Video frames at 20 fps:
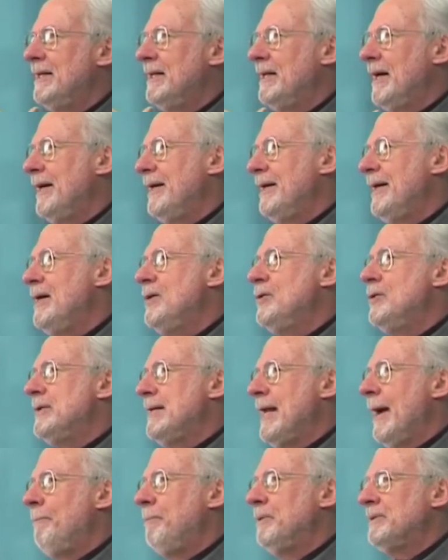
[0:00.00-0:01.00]
and
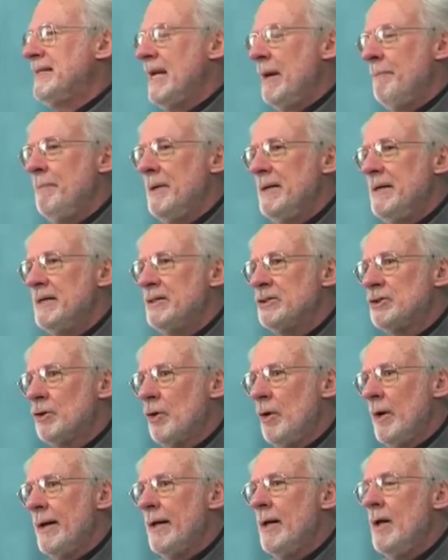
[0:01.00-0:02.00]
Hindu temples that had been
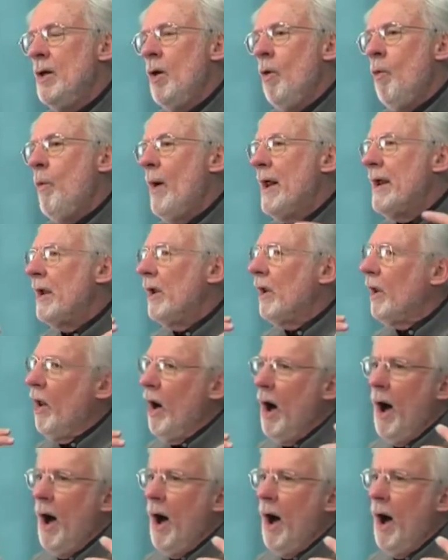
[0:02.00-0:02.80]
destroyed went a